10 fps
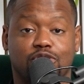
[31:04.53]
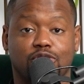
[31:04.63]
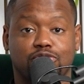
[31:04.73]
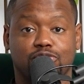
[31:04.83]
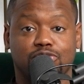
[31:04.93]

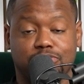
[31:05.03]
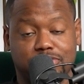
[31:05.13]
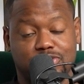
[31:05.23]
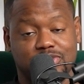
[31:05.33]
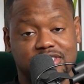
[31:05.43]
go through
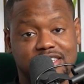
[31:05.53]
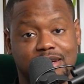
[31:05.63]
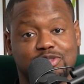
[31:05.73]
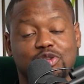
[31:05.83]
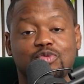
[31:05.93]
between
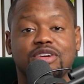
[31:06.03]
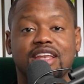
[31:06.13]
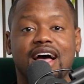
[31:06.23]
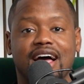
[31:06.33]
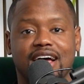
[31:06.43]
steps 2 and
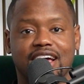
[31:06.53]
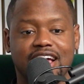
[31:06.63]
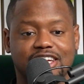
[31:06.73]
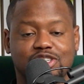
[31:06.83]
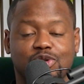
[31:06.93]
9
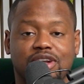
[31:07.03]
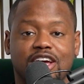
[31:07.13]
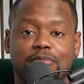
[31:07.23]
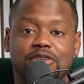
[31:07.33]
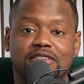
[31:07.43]
is going to
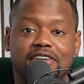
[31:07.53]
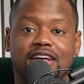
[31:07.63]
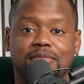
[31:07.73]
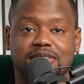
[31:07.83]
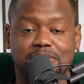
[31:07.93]
help you
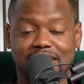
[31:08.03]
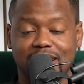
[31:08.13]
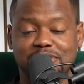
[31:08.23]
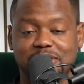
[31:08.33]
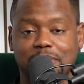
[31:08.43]
develop it to
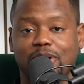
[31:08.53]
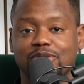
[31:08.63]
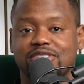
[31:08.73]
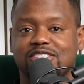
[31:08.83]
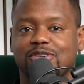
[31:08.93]
become to the
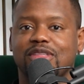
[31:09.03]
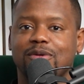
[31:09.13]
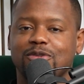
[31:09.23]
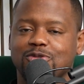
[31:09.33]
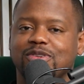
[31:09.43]
person, so that
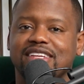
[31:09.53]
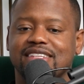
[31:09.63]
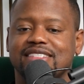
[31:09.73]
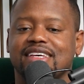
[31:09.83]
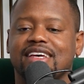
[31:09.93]
when you get
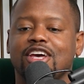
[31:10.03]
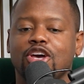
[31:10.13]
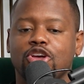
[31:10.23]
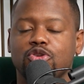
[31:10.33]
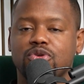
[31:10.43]
to 10,
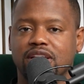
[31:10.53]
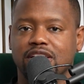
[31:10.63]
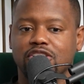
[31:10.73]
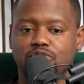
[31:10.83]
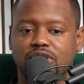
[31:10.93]
you
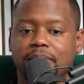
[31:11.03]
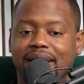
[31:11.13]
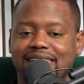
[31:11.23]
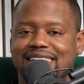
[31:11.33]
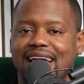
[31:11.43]
can
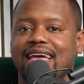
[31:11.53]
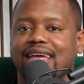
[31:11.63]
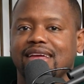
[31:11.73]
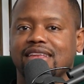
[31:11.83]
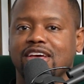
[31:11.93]

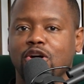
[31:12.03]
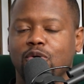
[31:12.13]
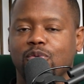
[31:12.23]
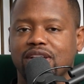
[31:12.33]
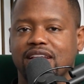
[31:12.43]
maintain
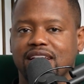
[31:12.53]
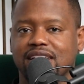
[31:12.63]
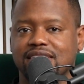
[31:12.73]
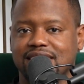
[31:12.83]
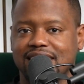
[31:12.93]
what it
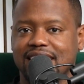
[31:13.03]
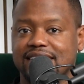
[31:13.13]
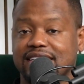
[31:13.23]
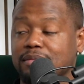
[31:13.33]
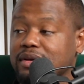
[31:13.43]
is that's
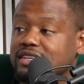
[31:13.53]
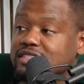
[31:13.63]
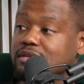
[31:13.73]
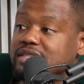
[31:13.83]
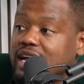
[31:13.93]
at 10. Because
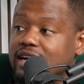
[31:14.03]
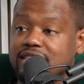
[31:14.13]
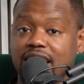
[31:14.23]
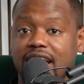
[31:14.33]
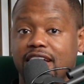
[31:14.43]

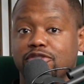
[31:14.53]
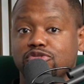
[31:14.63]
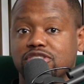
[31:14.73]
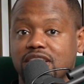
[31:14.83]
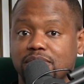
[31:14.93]
sometimes if you
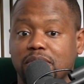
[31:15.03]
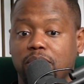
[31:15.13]
skip the